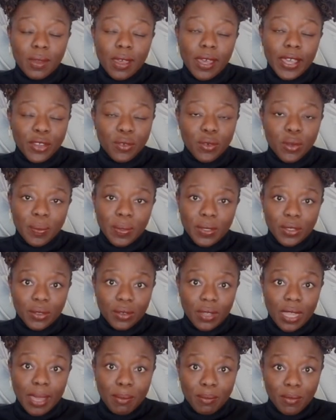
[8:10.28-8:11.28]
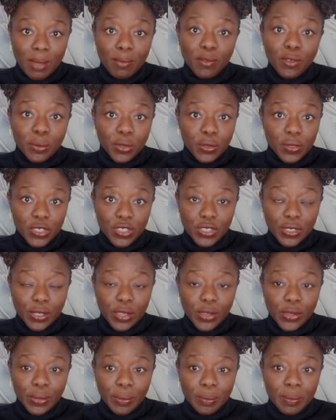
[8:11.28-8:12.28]
grew up I'm from a Christian
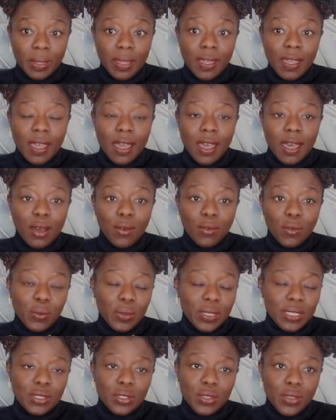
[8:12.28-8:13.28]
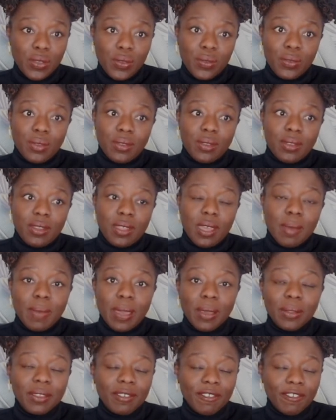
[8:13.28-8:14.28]
home, always known
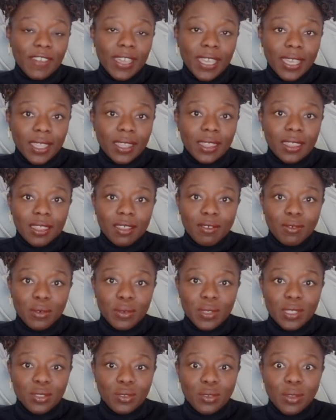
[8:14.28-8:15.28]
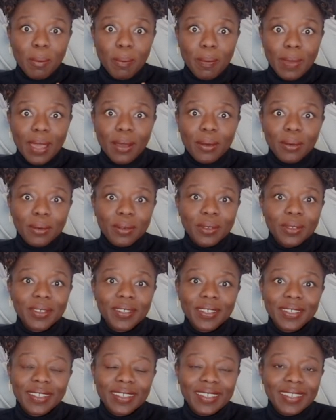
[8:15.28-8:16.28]
about the faith. I've always known about
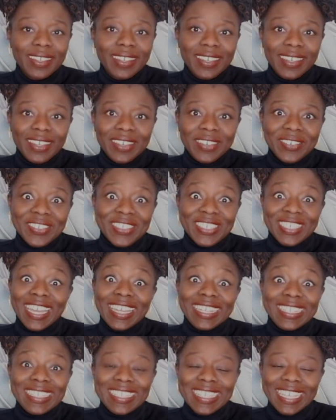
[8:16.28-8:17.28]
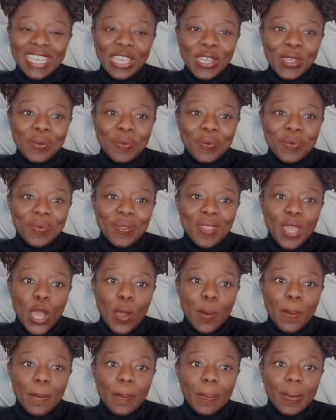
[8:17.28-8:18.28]
Christianity,
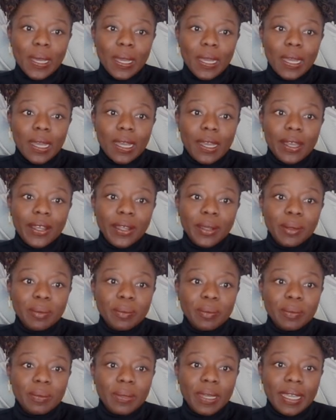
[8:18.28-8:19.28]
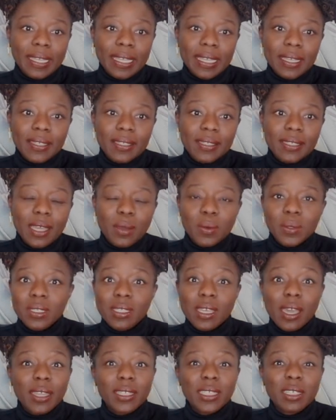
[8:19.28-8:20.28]
but I guess I would
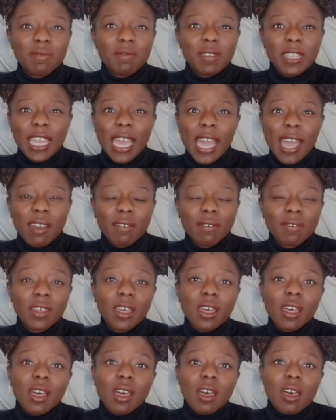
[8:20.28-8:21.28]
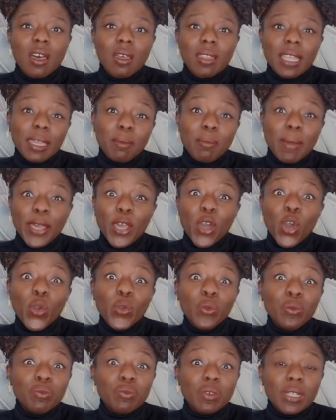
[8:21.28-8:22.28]
say I didn't really have like my
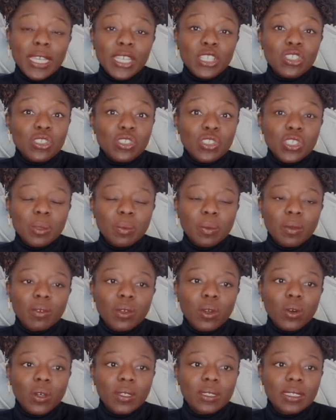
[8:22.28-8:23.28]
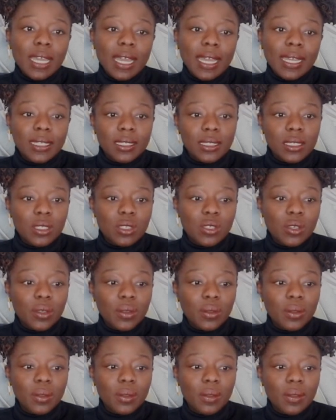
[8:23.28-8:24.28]
own relationship with God, and so